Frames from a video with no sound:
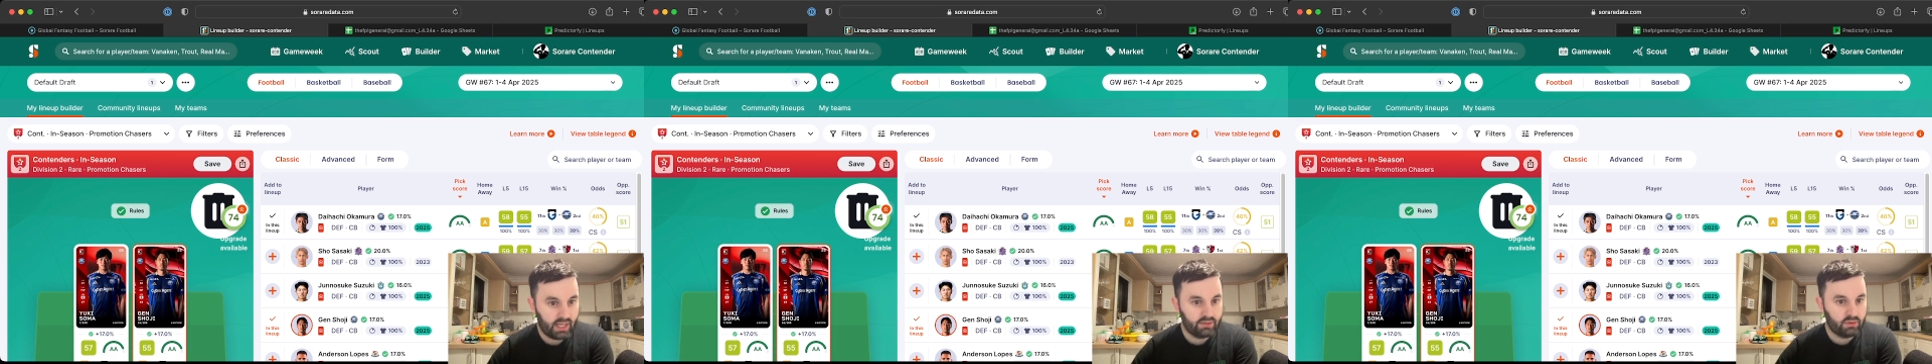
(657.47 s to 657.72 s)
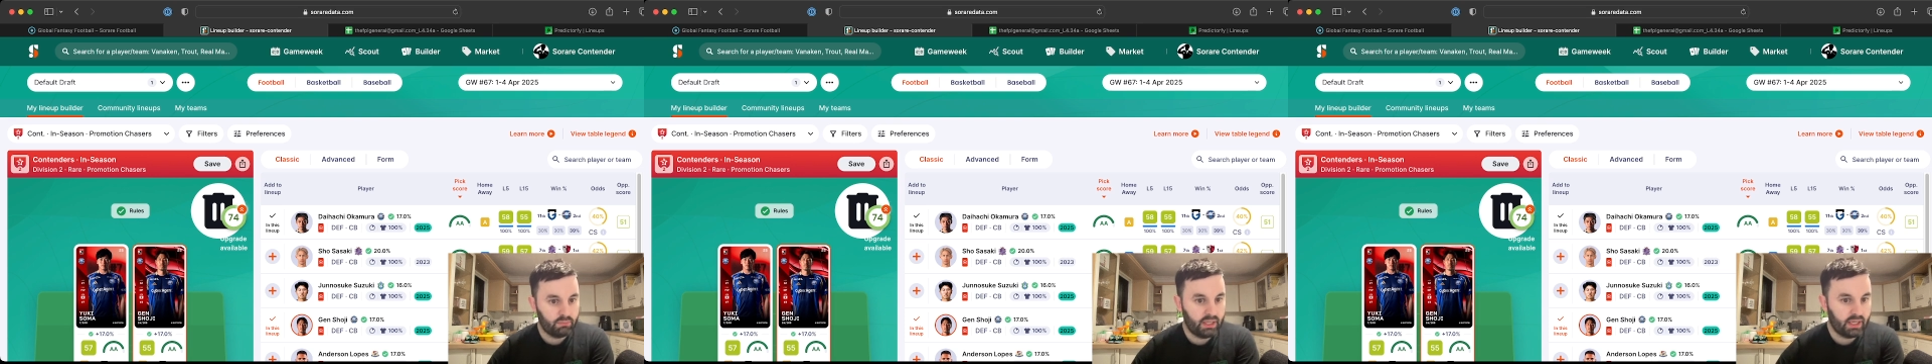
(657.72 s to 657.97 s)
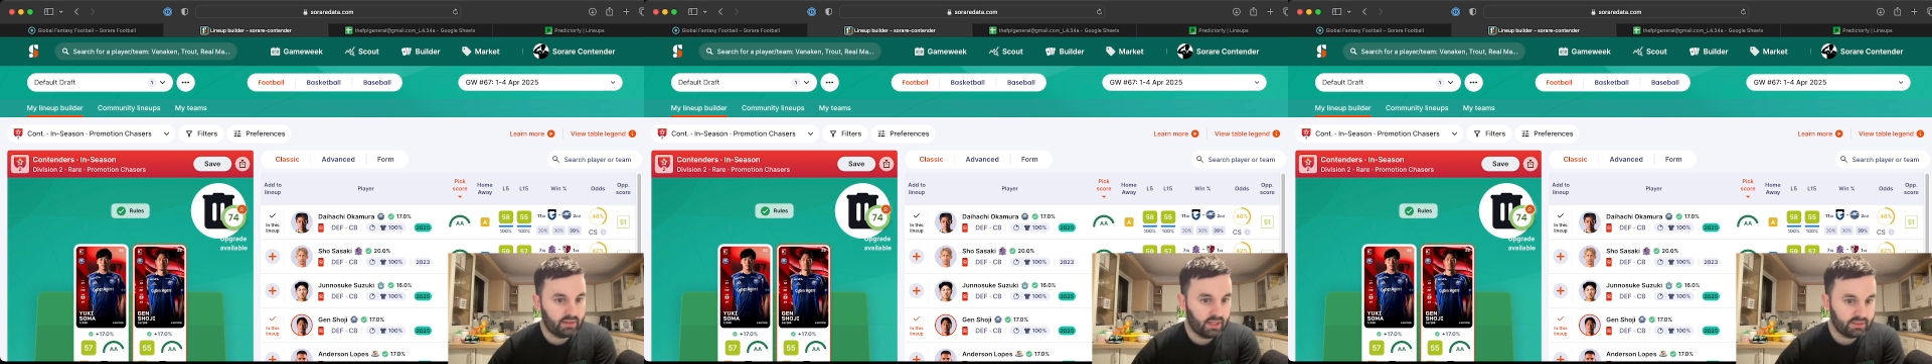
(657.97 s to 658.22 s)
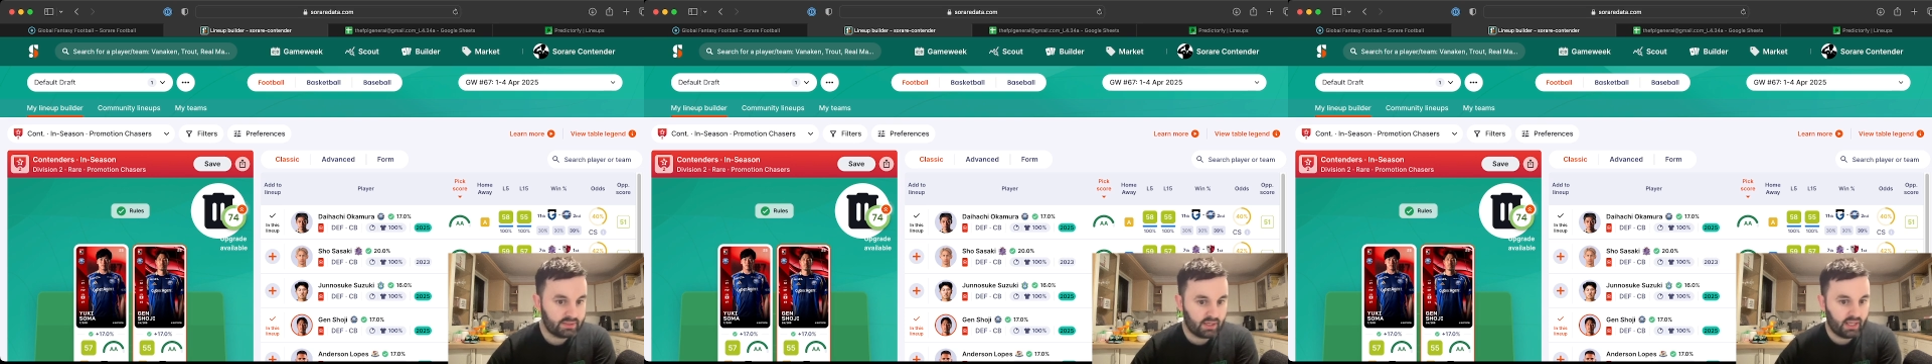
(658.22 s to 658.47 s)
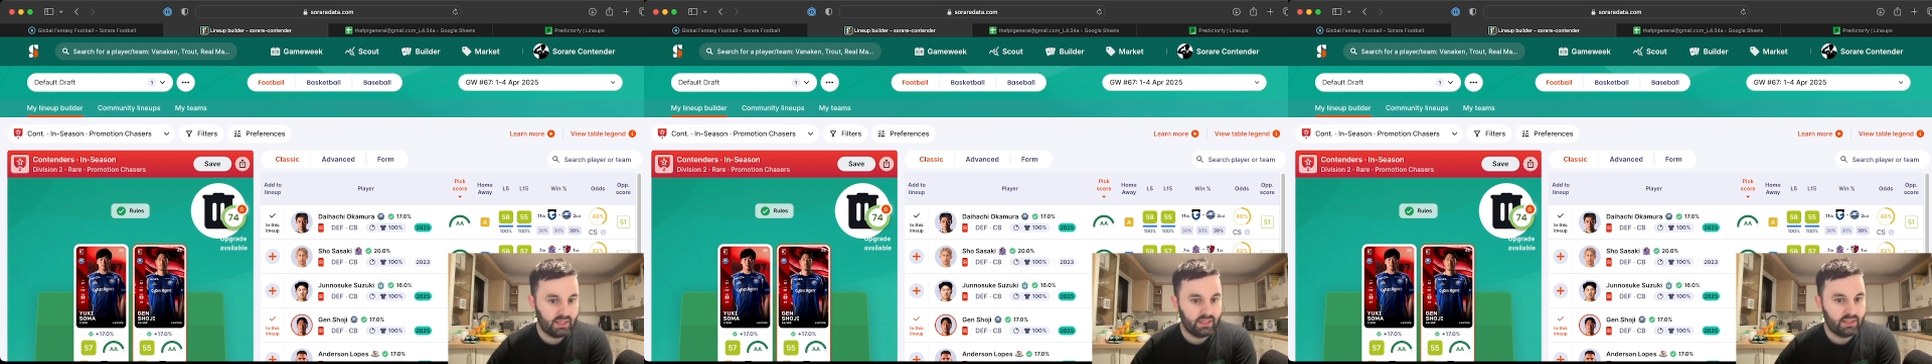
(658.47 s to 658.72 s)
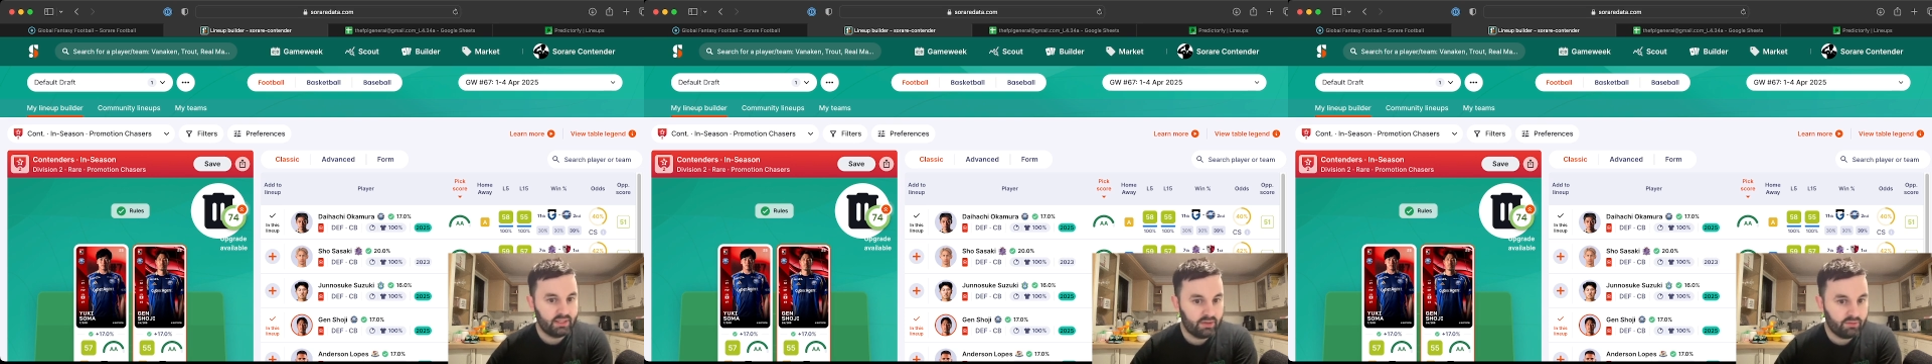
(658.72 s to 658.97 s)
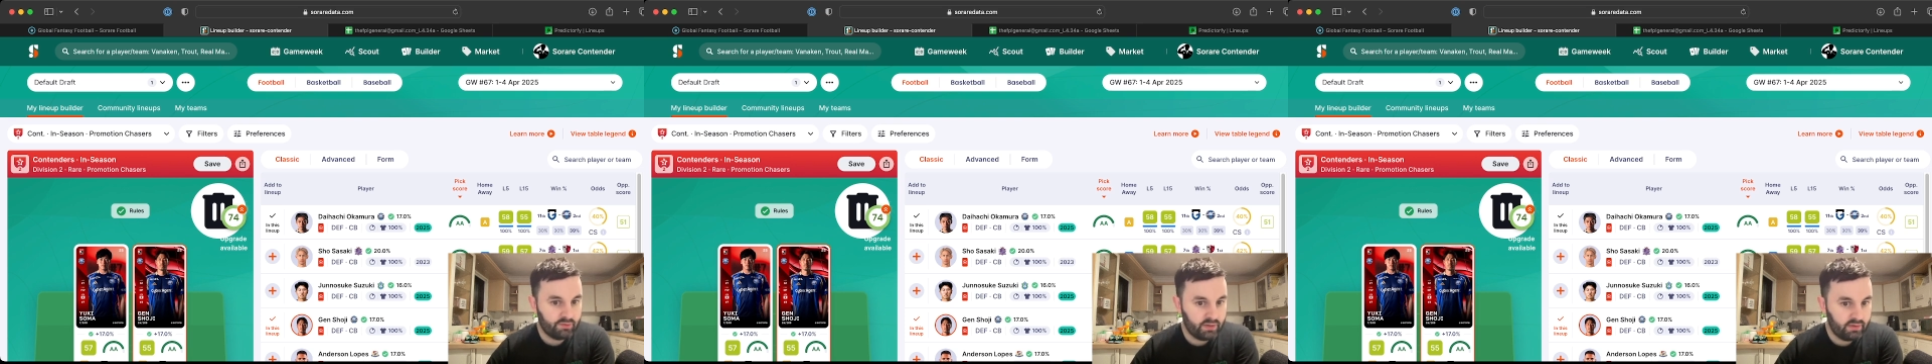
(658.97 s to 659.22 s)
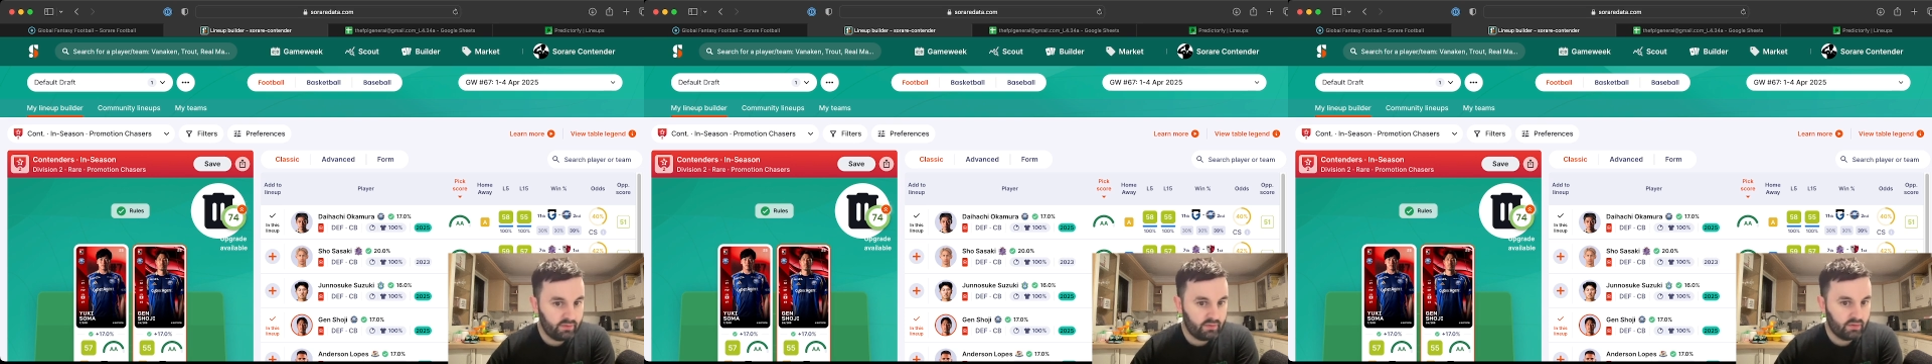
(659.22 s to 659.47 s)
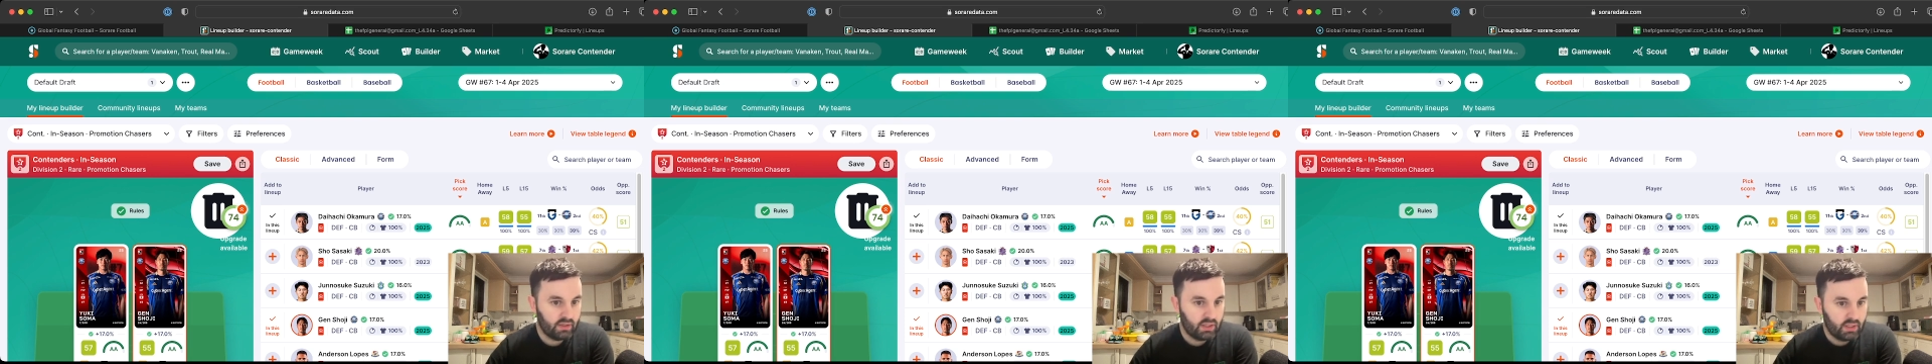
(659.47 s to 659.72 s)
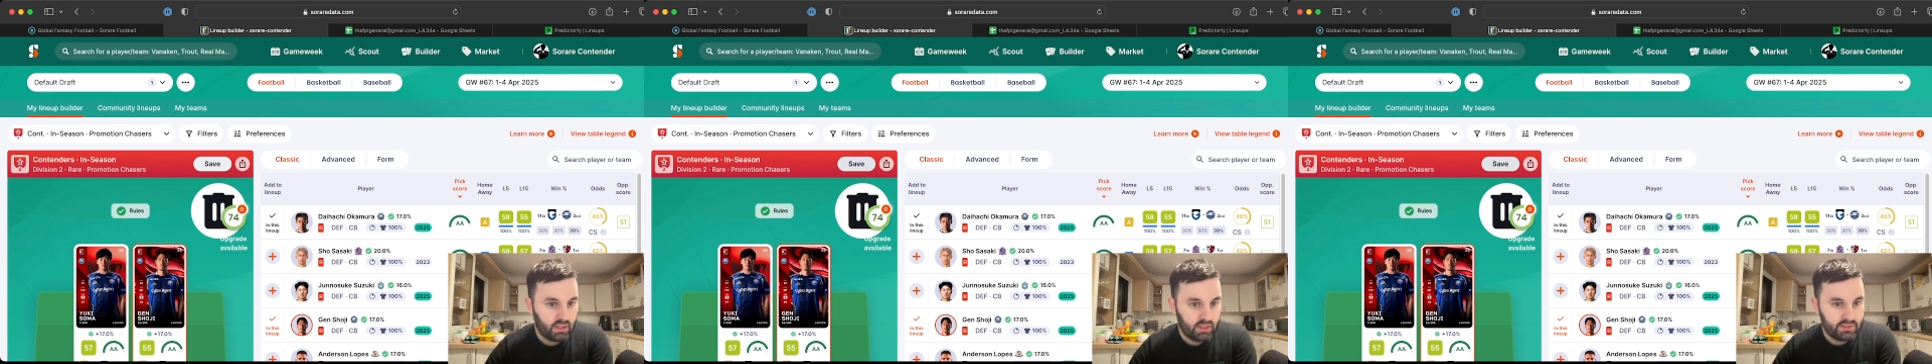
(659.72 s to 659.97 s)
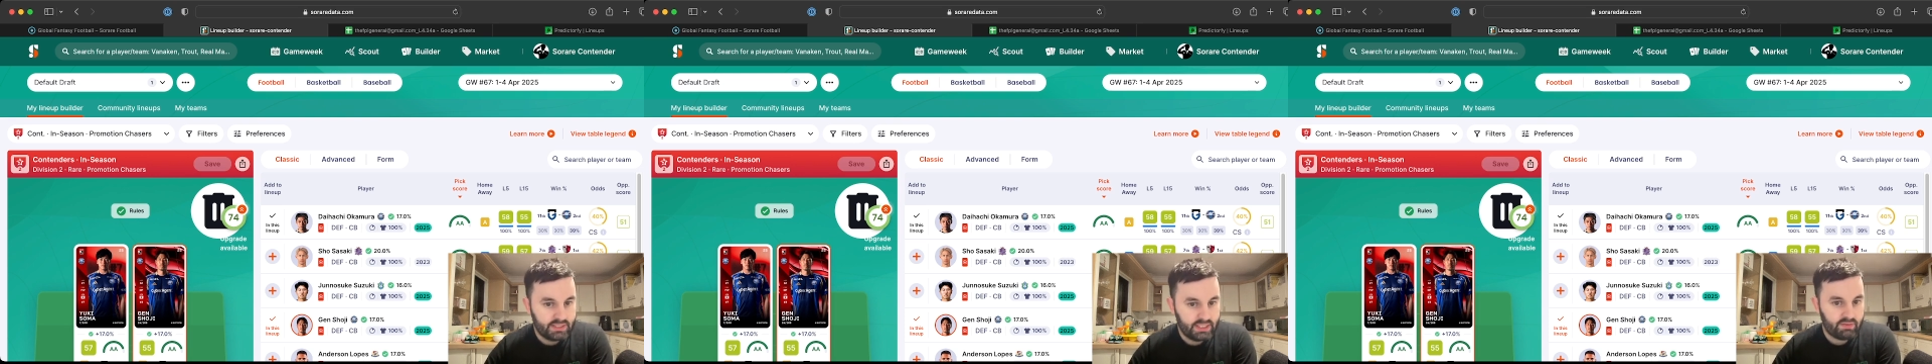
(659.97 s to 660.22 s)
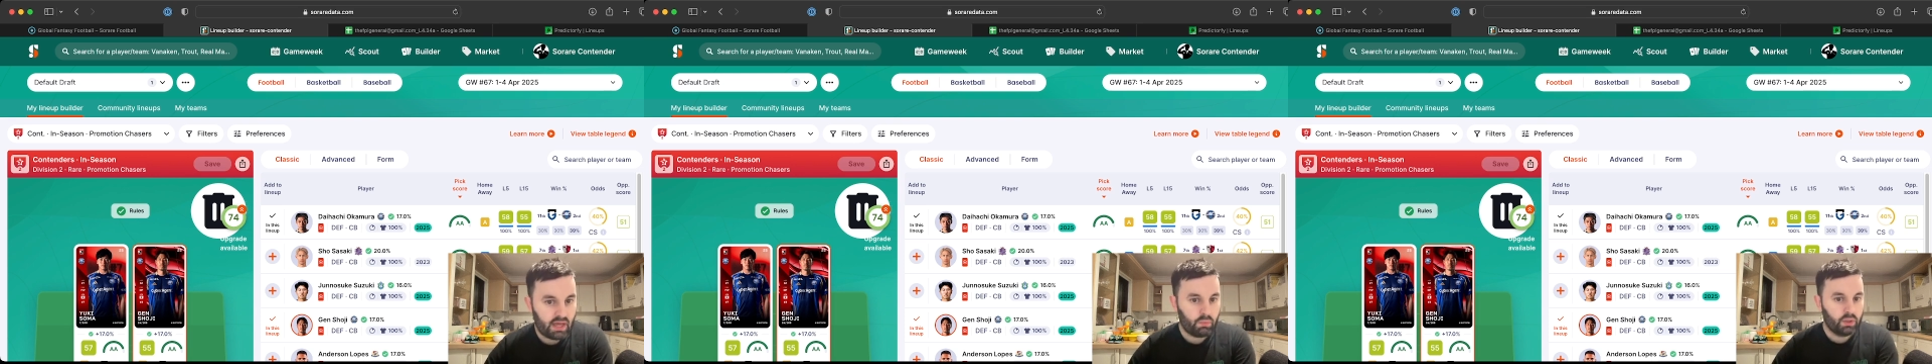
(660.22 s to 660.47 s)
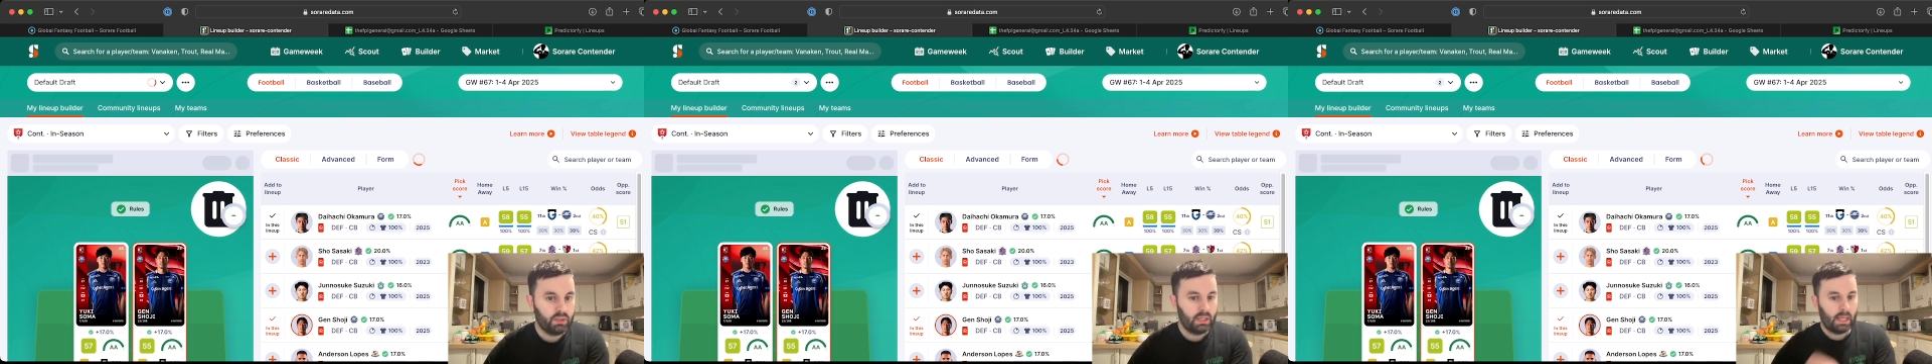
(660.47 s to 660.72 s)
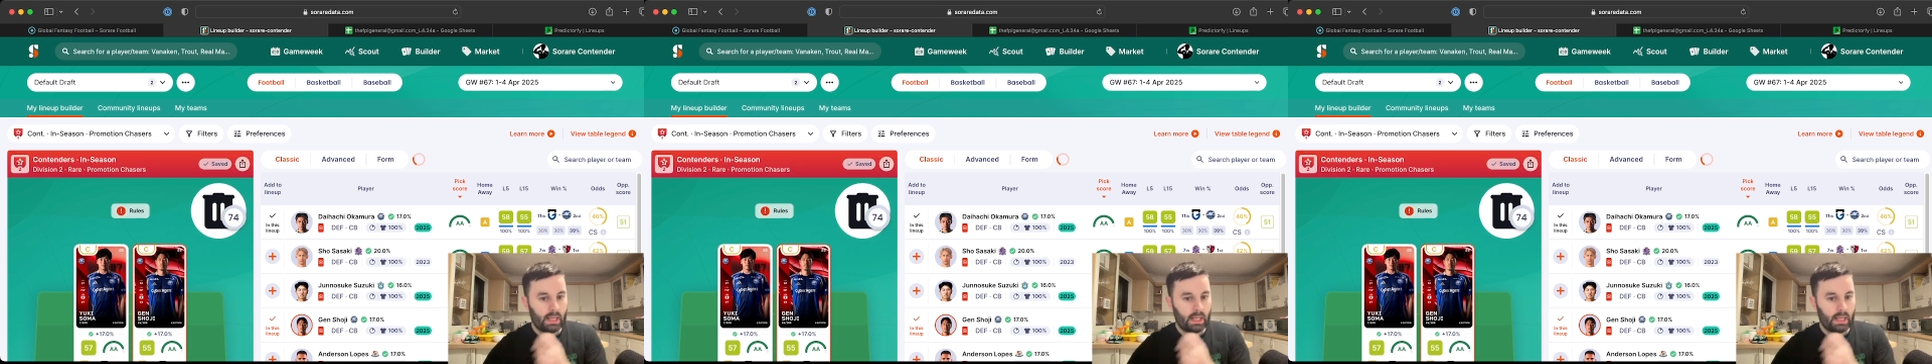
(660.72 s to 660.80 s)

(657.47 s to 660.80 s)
to make it slightly different. Save that one.